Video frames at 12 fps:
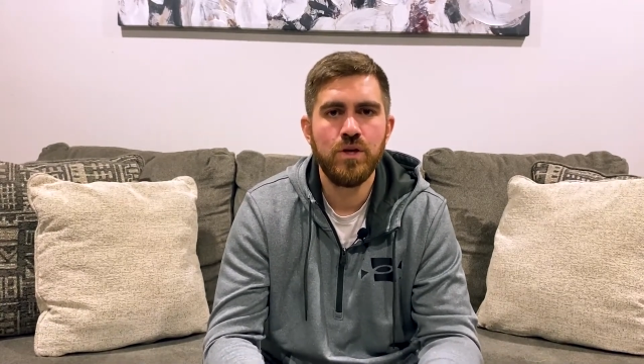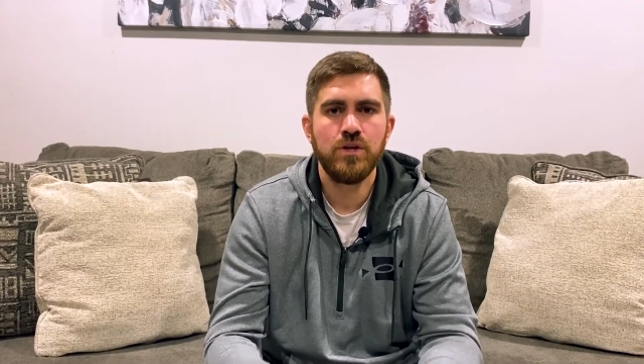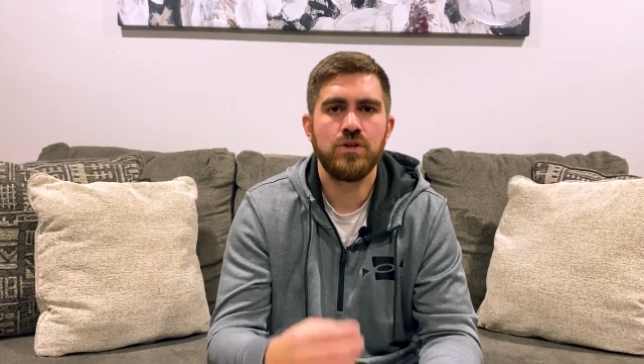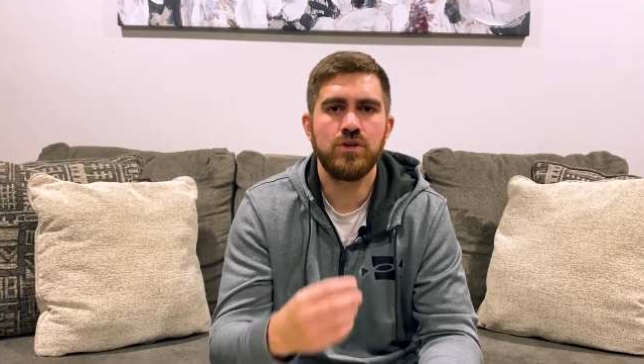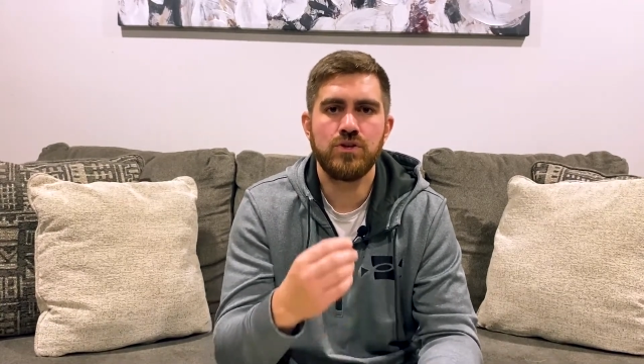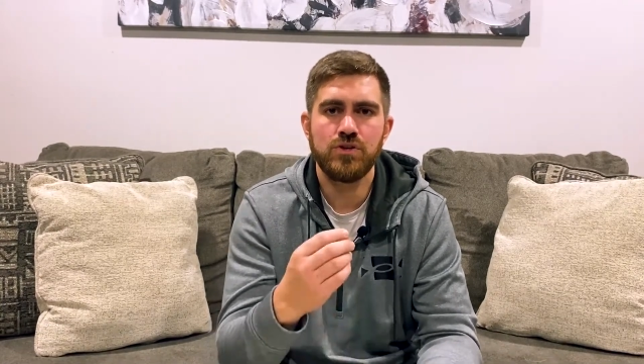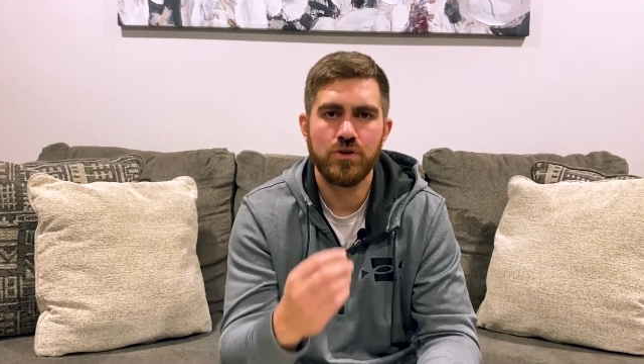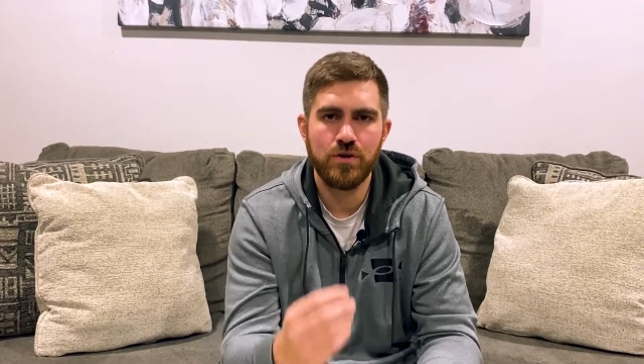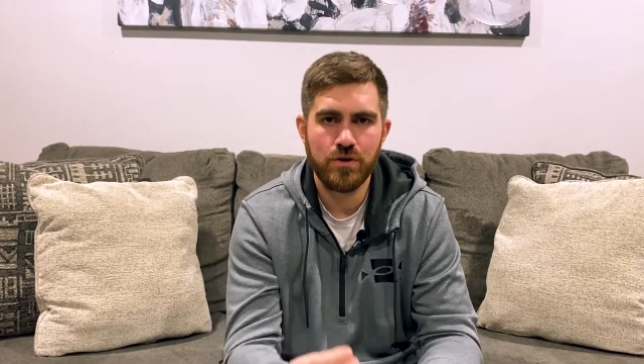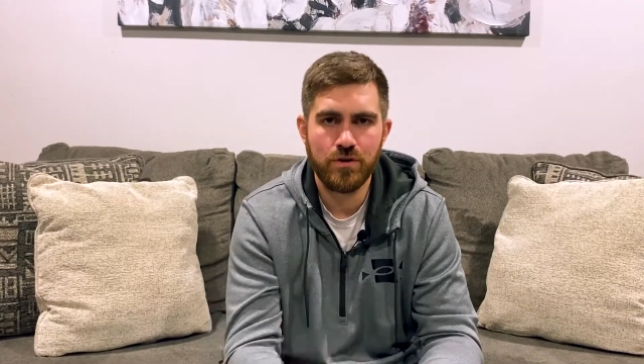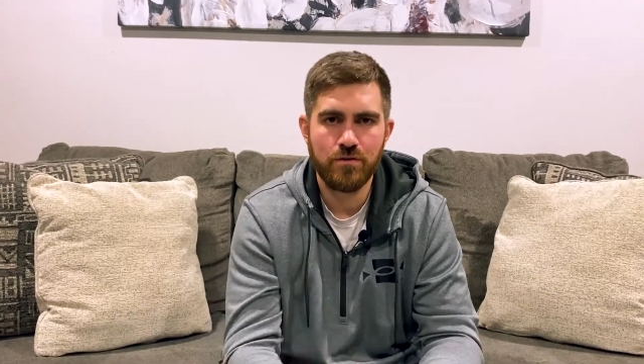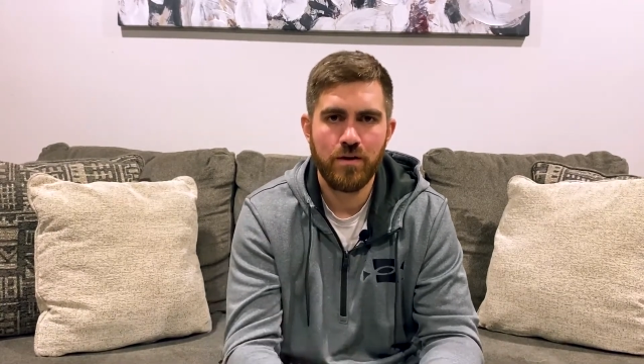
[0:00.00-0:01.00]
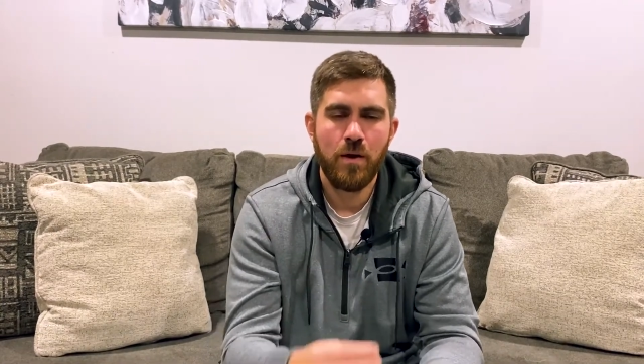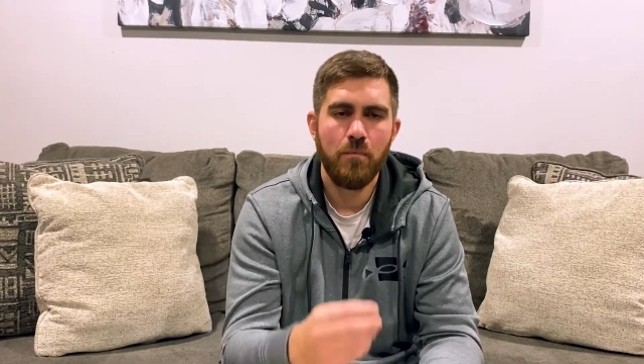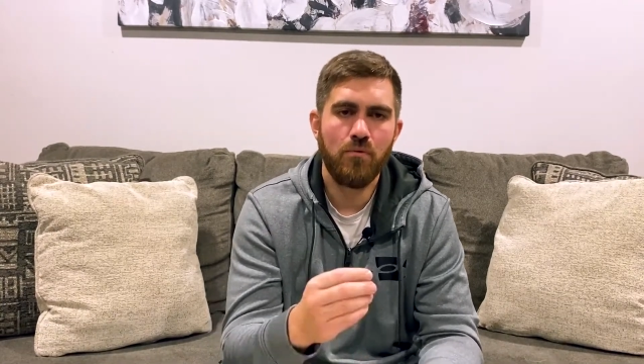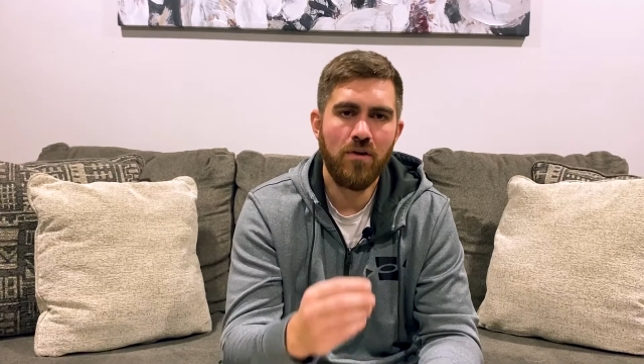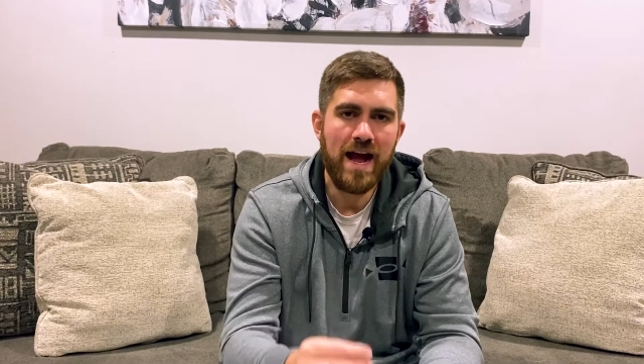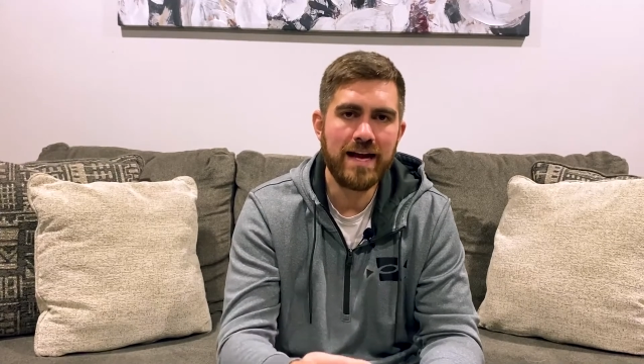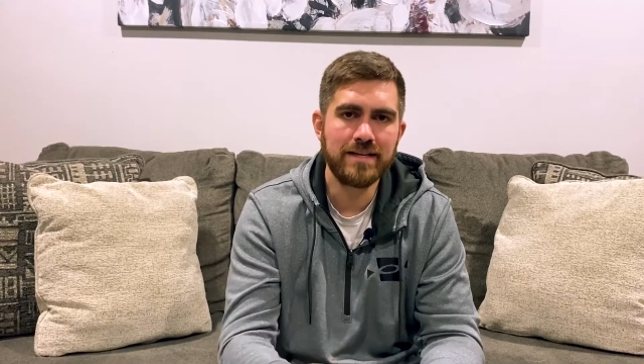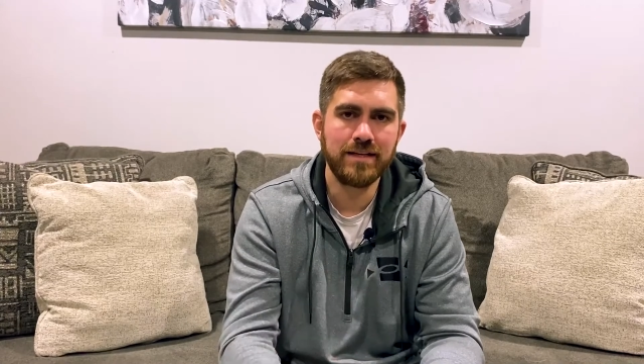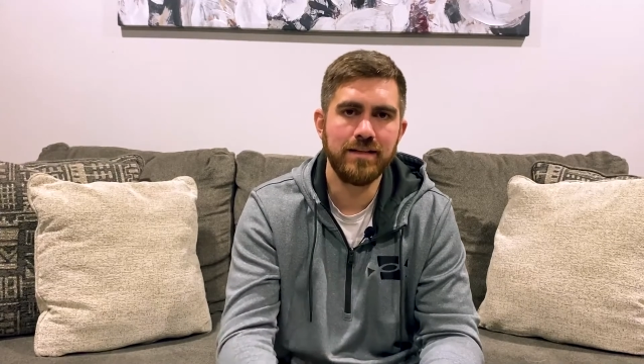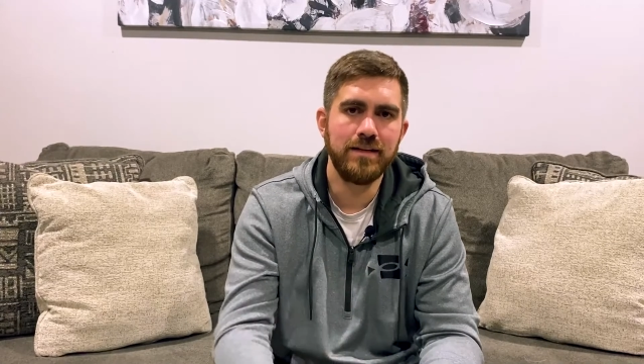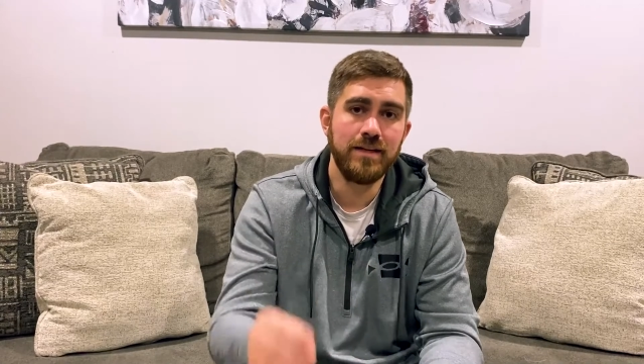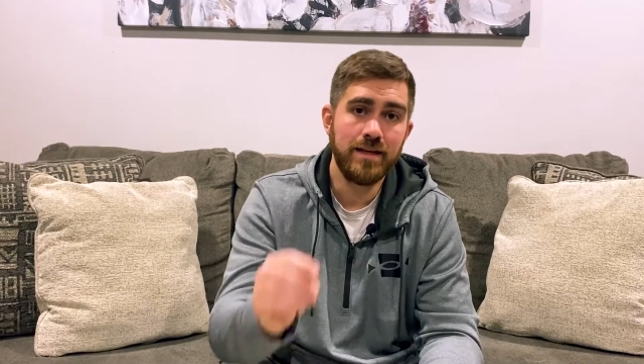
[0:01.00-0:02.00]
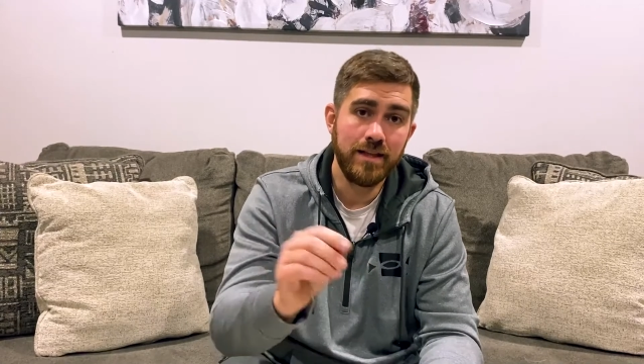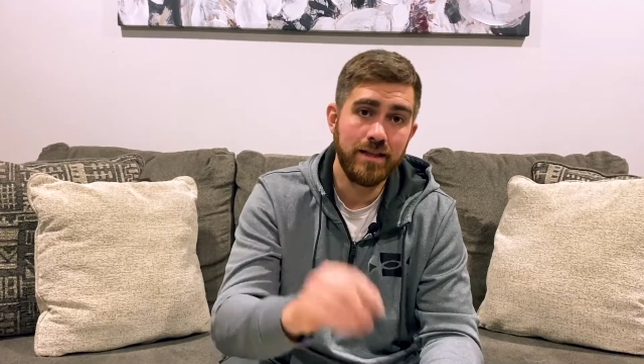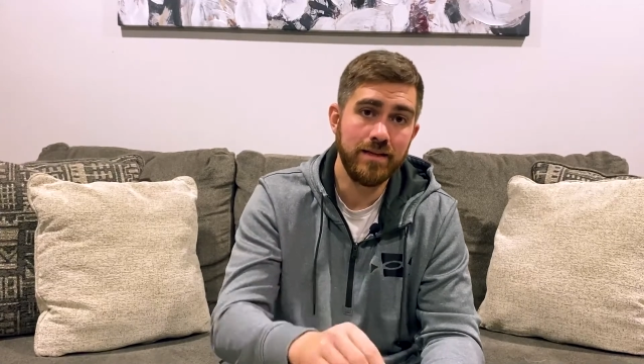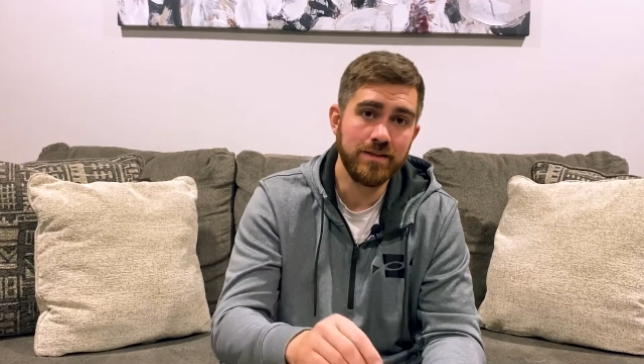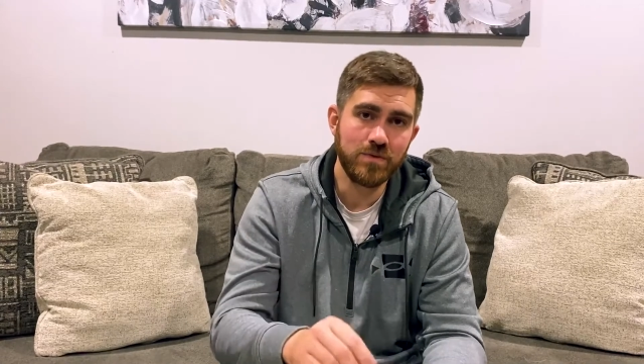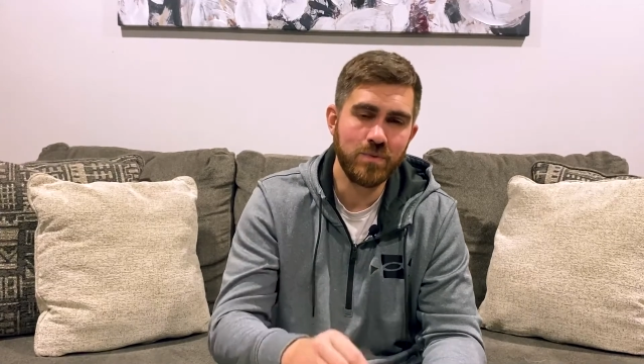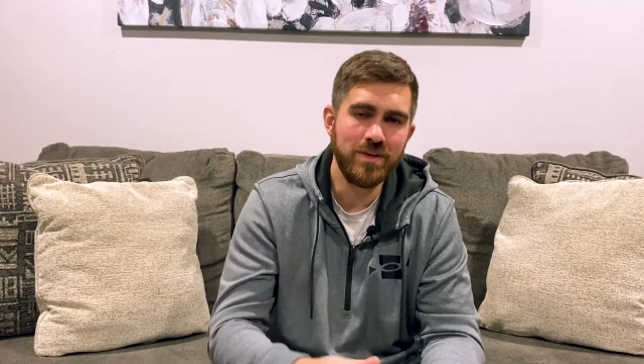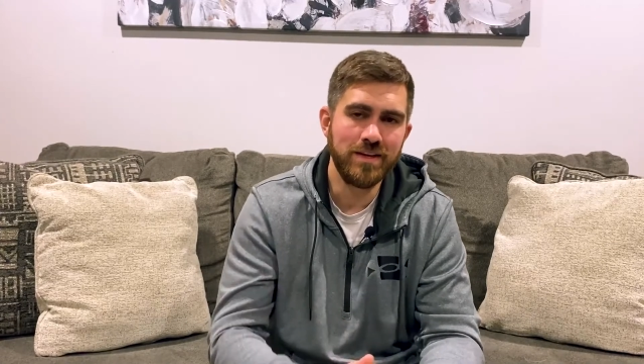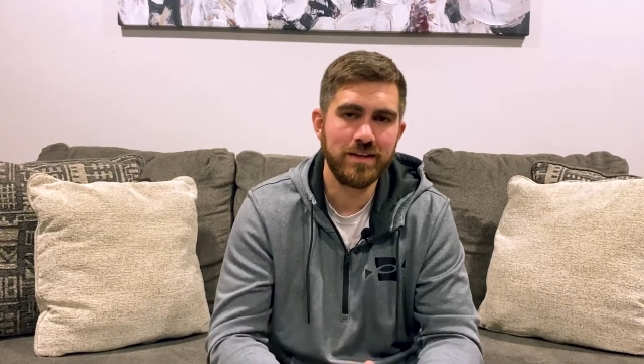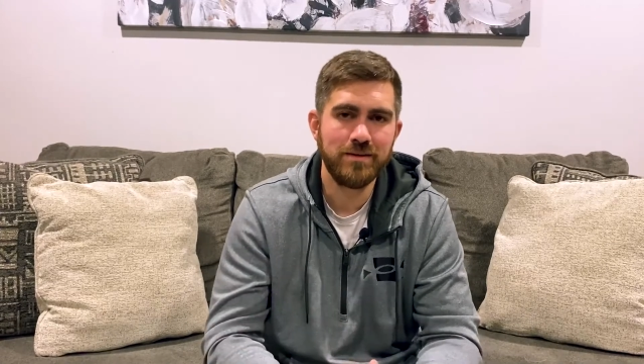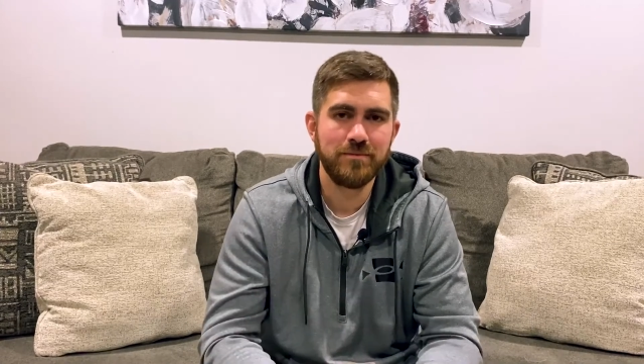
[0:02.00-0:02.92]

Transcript: to serve practically this week?